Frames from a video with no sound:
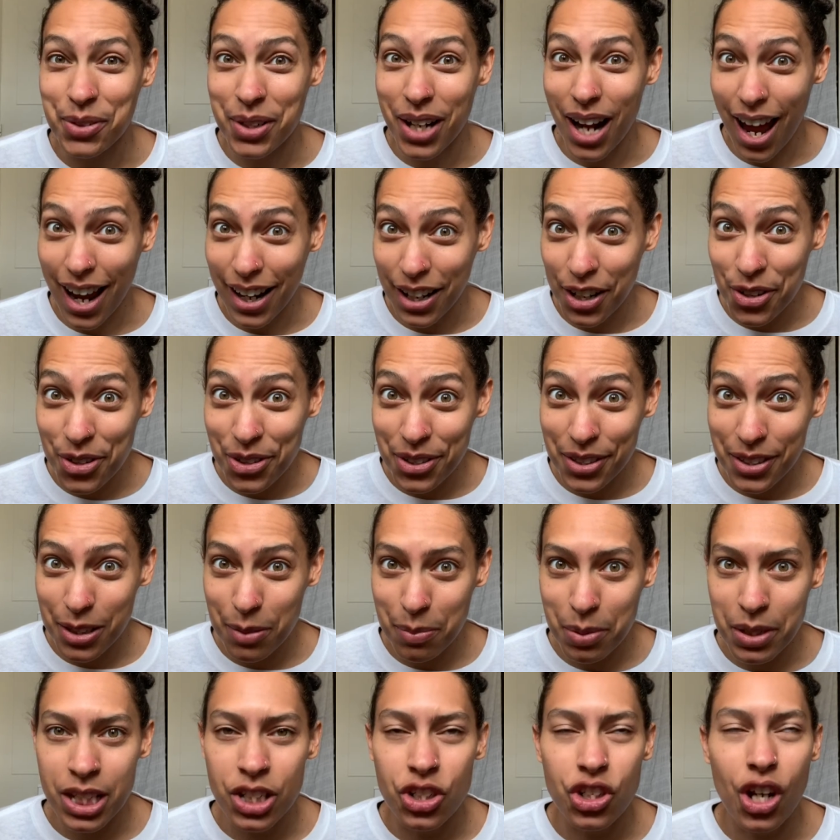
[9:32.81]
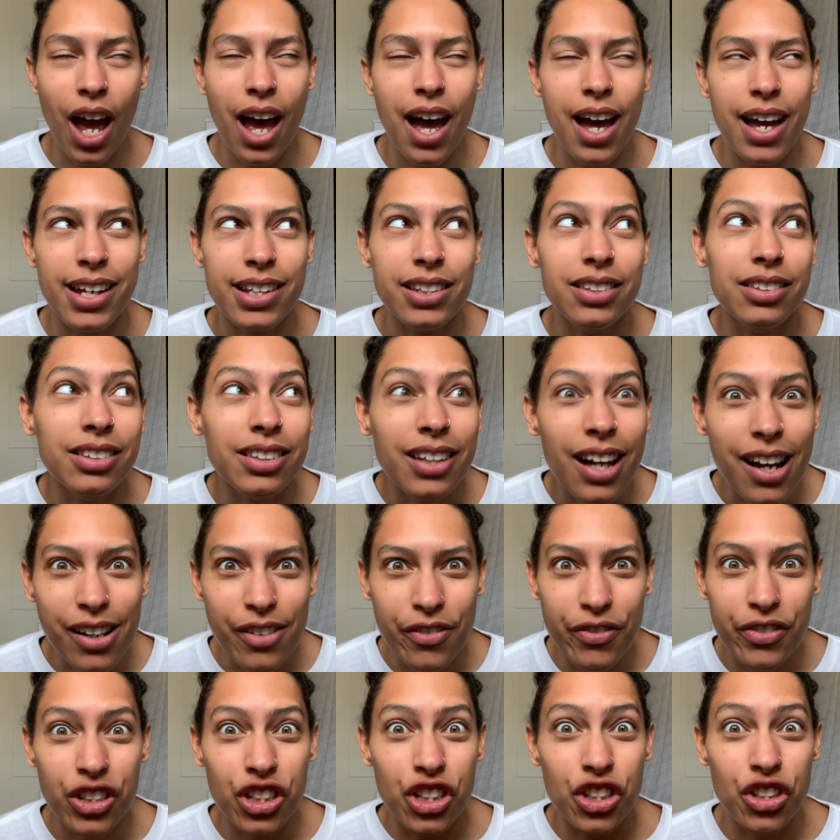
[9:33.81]
I go to the beach, I
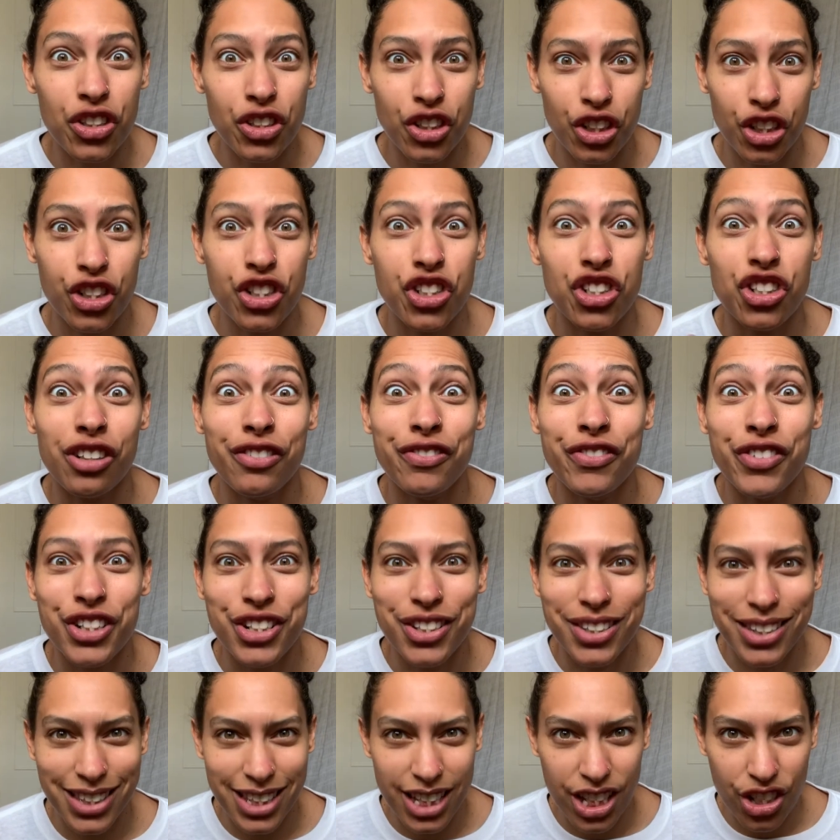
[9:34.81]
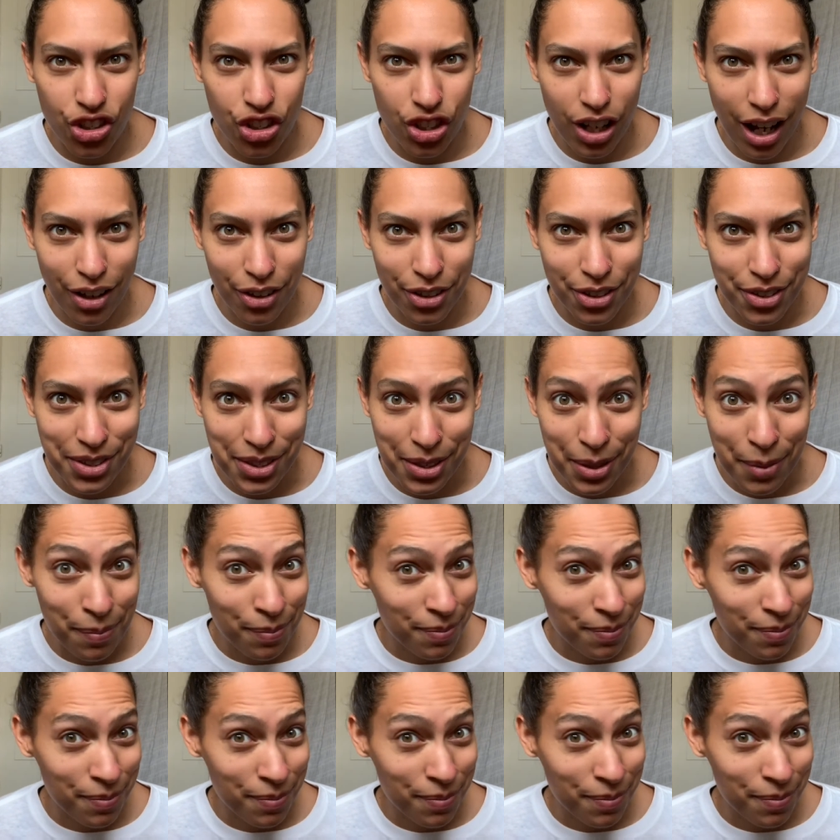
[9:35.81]
love to search for seashells.